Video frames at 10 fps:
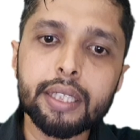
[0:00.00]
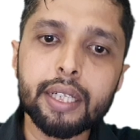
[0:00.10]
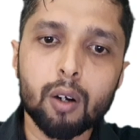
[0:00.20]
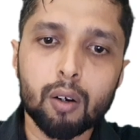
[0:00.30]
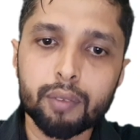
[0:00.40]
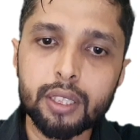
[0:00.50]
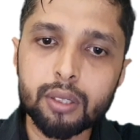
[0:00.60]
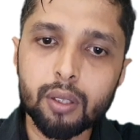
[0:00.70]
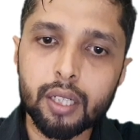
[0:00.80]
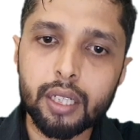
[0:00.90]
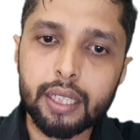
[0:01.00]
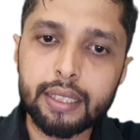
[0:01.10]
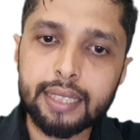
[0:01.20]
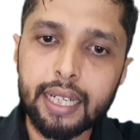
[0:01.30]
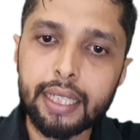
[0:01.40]
their office or
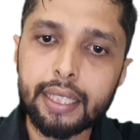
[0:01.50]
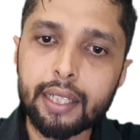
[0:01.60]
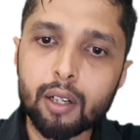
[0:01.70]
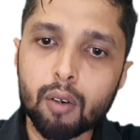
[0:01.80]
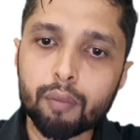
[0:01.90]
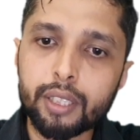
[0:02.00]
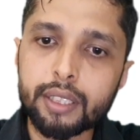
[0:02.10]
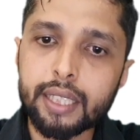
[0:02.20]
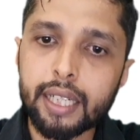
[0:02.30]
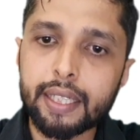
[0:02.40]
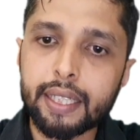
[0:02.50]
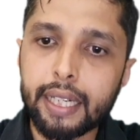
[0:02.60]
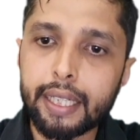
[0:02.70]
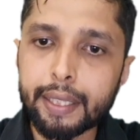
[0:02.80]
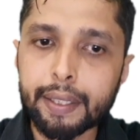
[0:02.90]
resign their office at
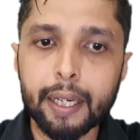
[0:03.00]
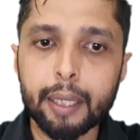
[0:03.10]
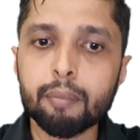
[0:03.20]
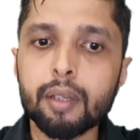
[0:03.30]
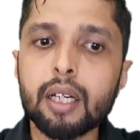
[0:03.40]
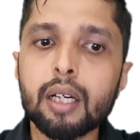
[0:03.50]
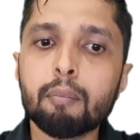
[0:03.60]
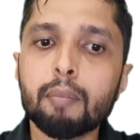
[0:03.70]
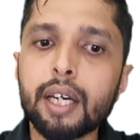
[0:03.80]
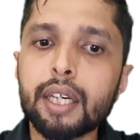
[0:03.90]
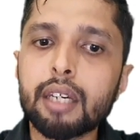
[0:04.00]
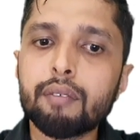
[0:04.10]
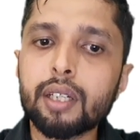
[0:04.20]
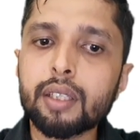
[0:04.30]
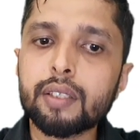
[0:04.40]
any time by
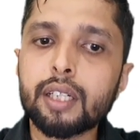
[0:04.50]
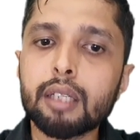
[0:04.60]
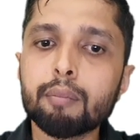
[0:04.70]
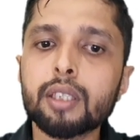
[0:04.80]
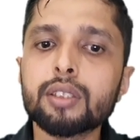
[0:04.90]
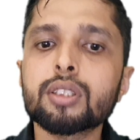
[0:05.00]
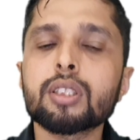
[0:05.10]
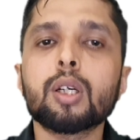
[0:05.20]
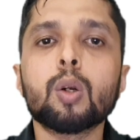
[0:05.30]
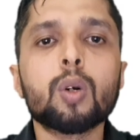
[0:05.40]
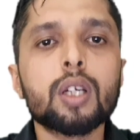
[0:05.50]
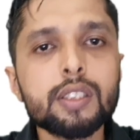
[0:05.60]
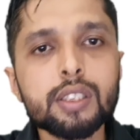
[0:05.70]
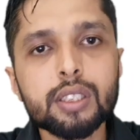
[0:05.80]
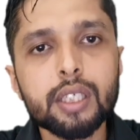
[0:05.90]
giving 3 months
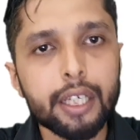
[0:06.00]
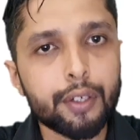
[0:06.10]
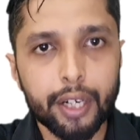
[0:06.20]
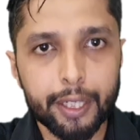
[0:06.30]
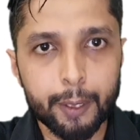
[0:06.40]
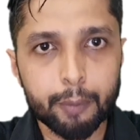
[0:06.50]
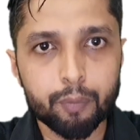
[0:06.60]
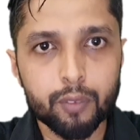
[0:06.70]
notice in writing.